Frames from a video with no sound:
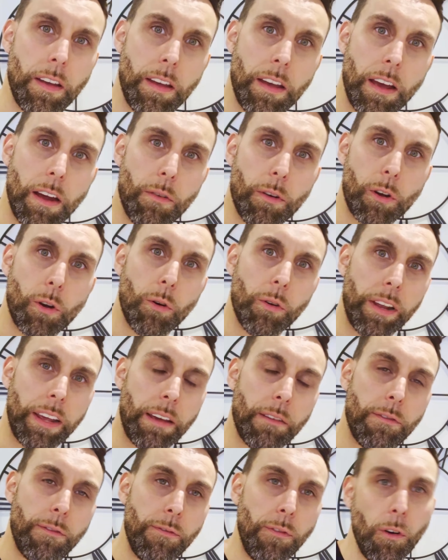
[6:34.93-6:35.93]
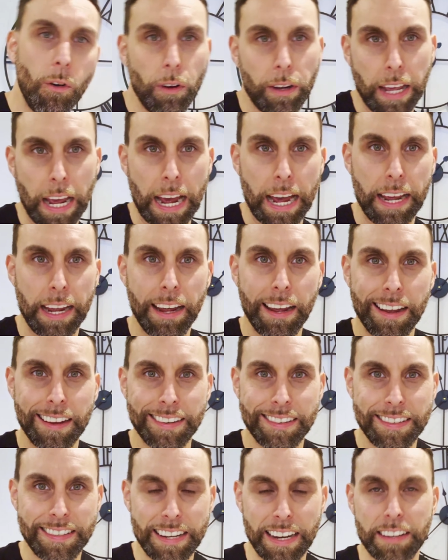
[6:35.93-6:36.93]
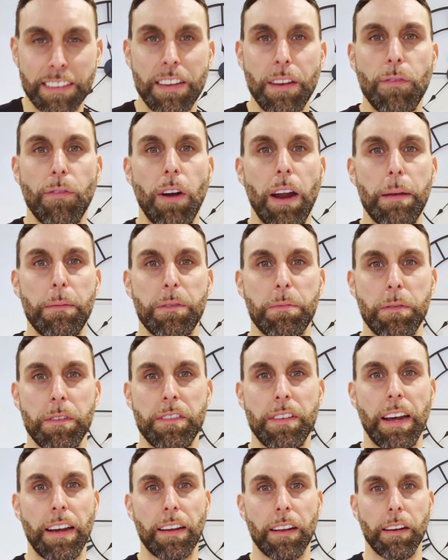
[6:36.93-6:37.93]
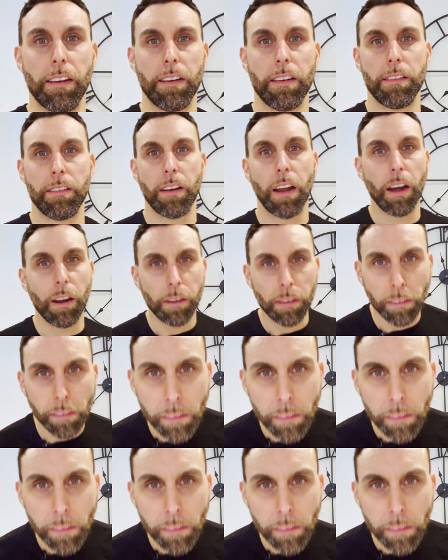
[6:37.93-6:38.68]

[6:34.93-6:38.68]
recording in 4K 60 frames per second. No?